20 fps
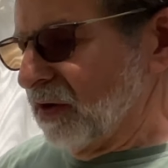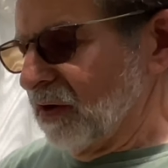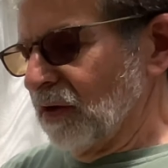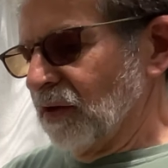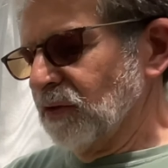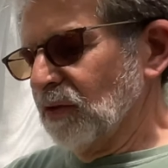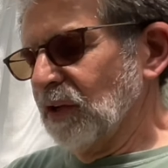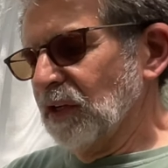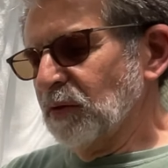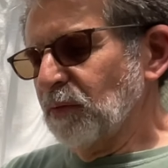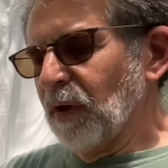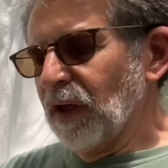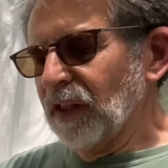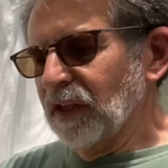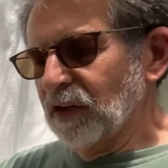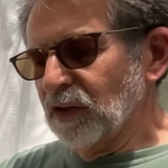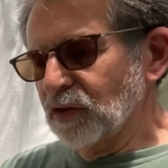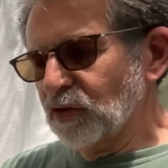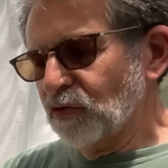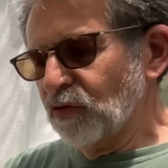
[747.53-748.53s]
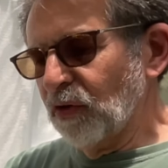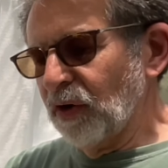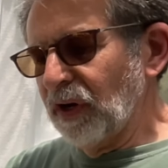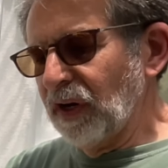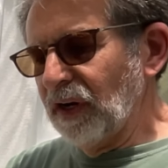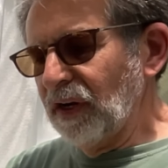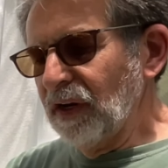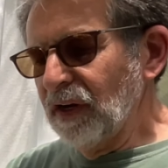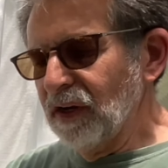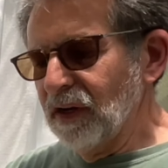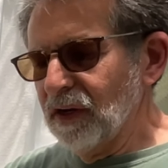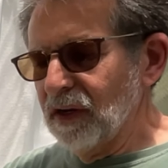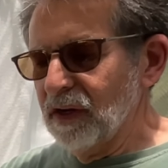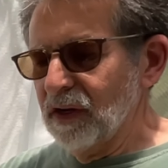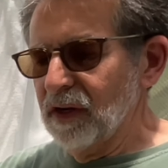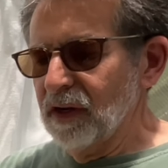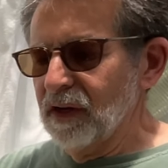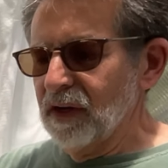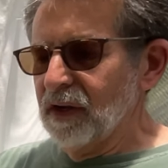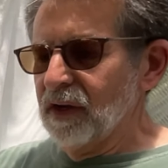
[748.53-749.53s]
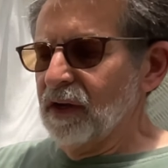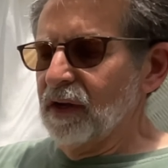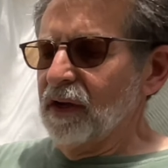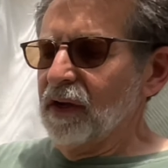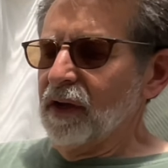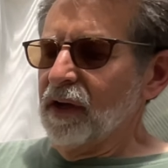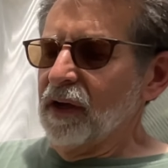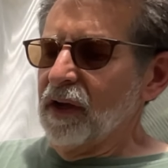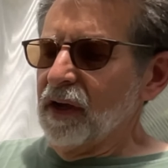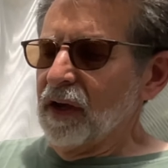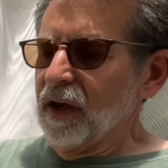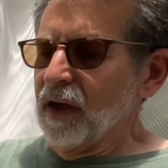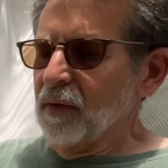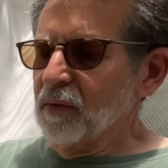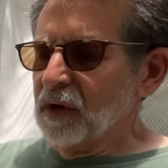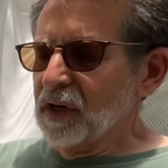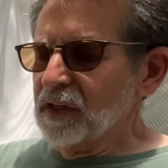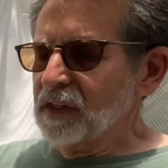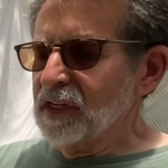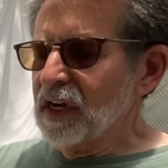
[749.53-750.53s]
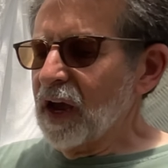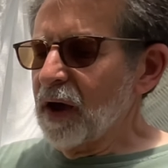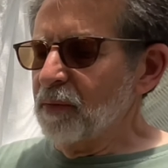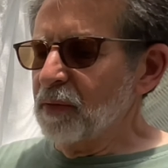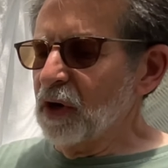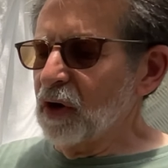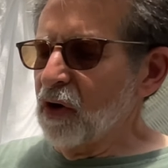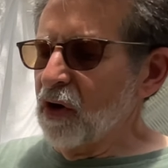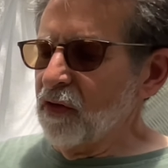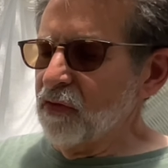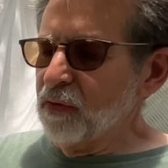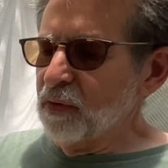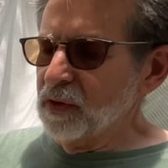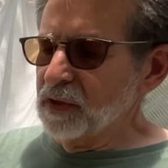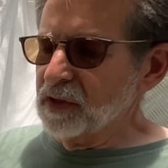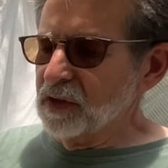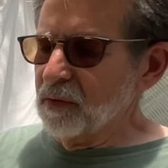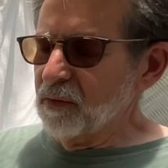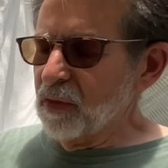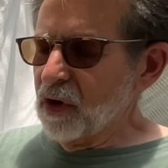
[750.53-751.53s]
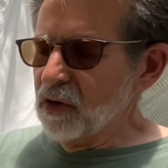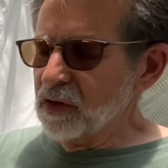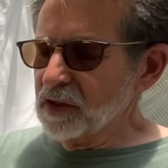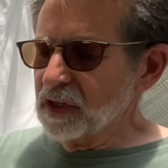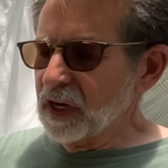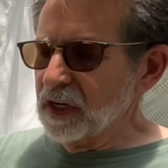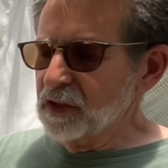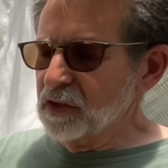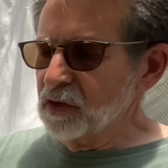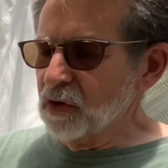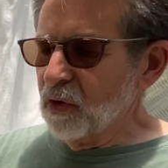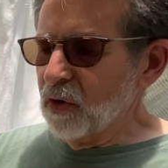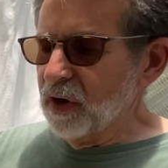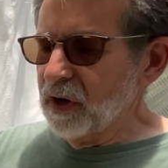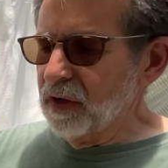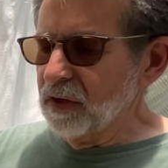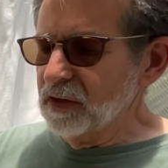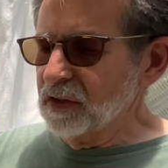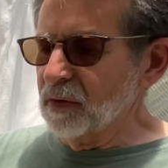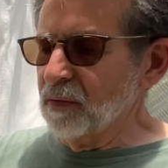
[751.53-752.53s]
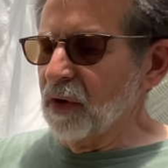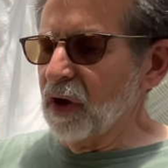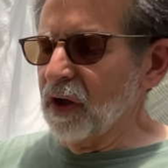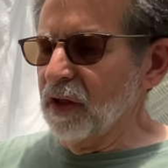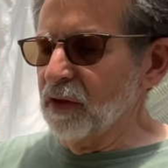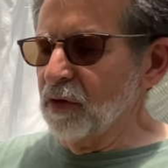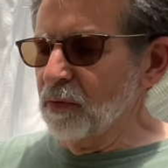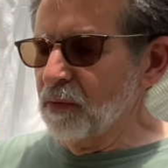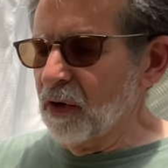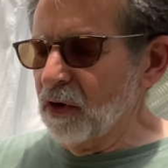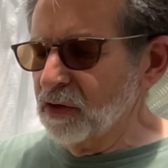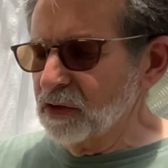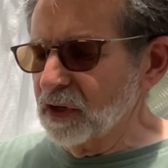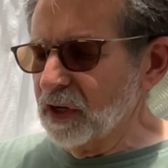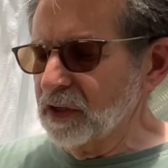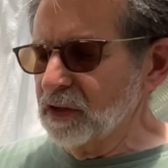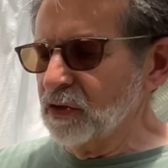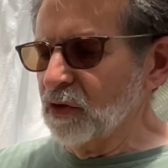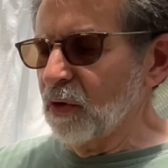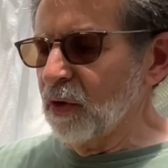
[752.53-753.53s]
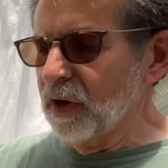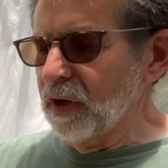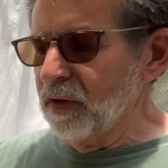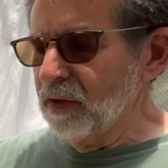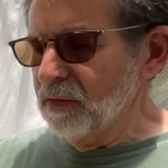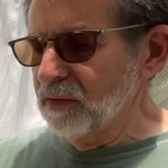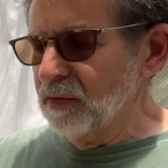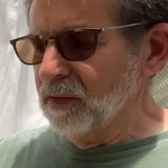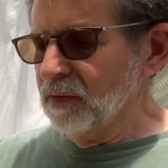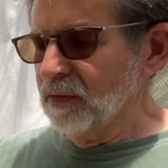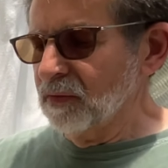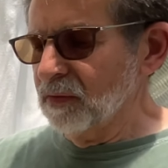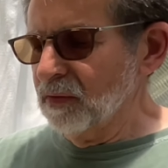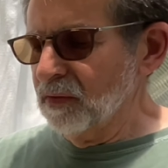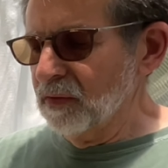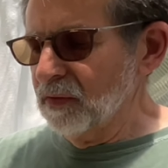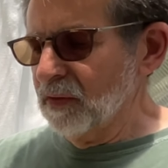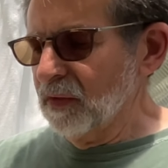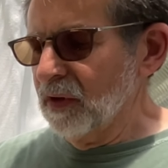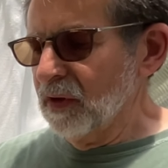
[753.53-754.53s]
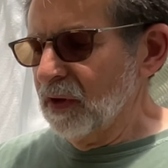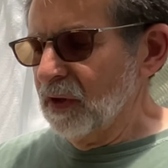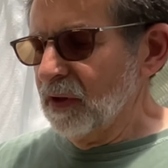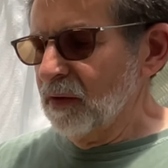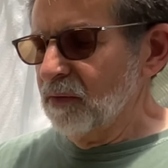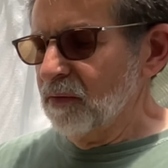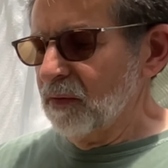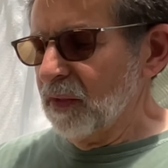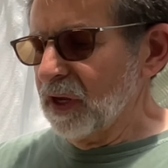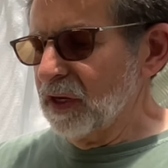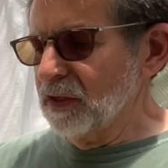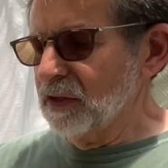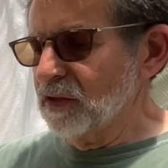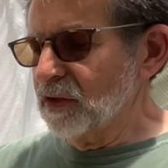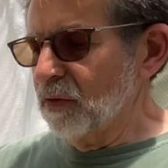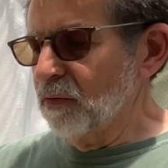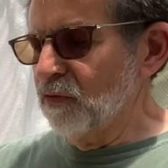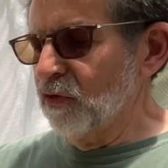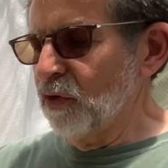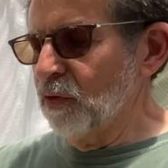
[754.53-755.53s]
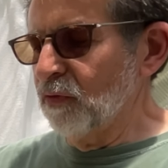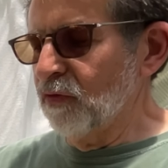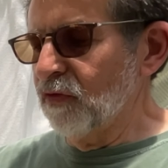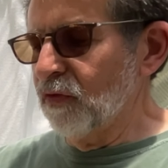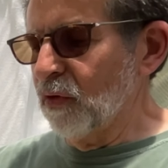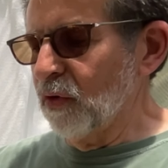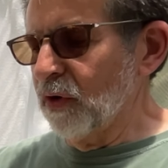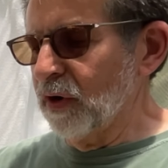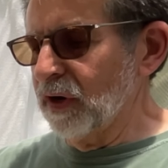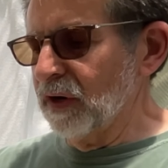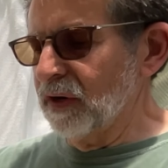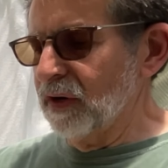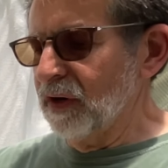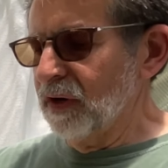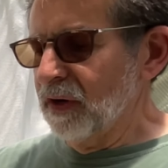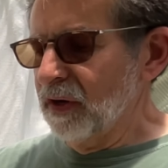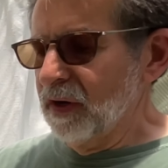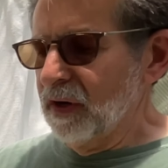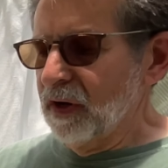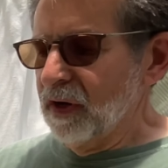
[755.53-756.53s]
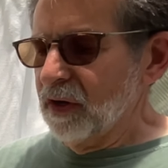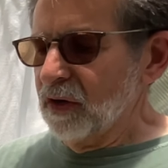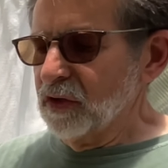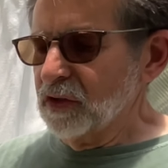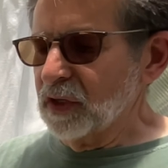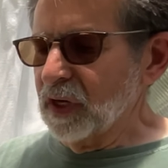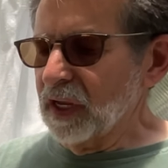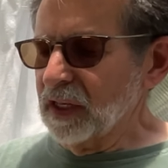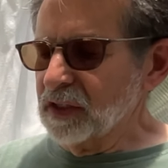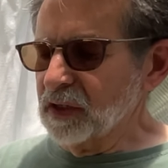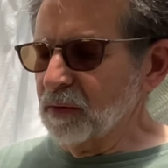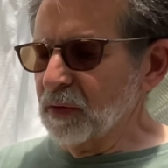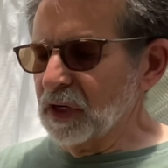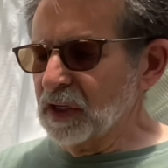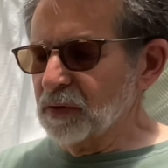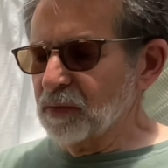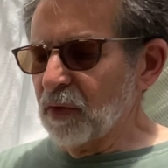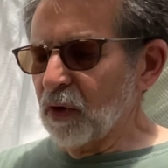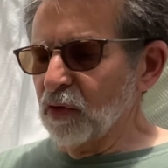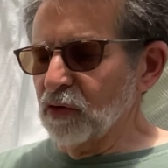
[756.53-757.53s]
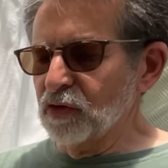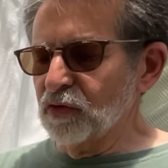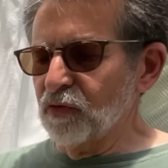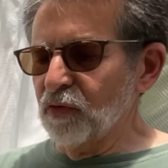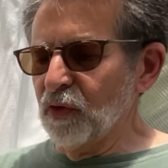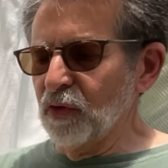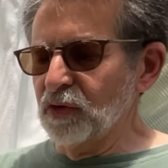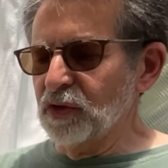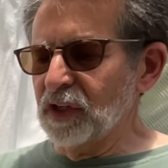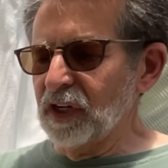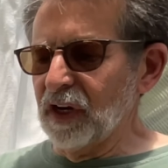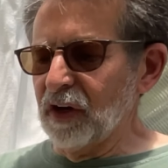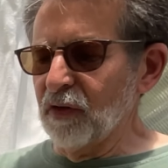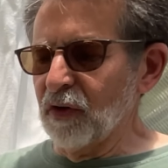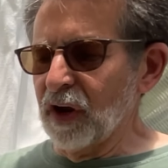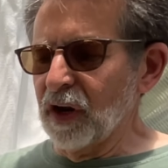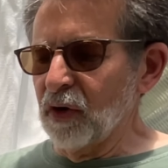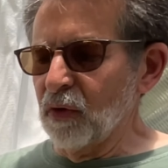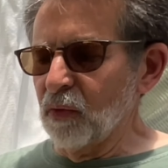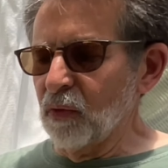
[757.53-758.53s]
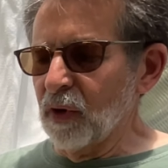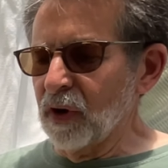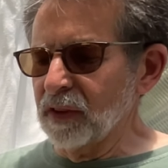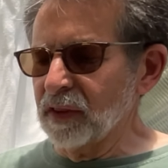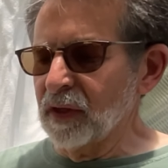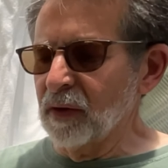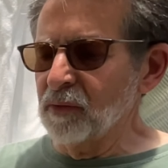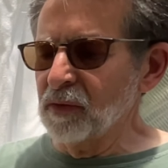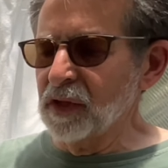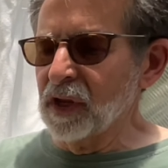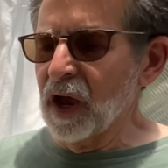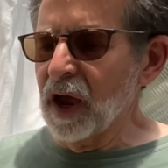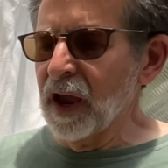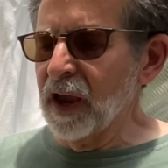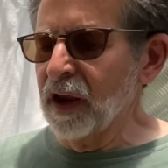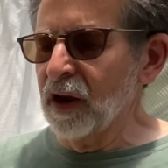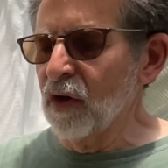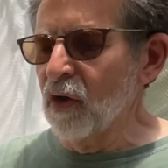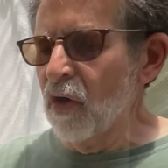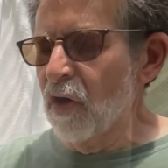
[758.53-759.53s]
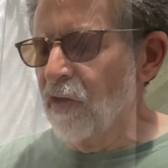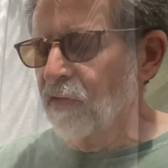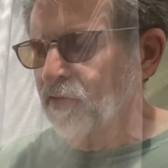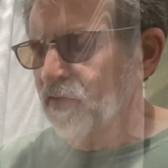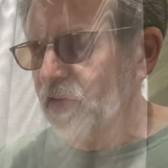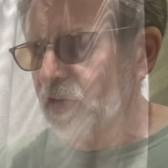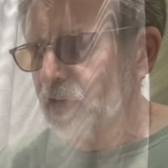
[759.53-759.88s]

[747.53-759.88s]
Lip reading: So this is my little tree. I'm going to top it off with some bonsai soil, some other bonsai soil, making some room for it. Because I got some exposed roots here, I don't want them dying off.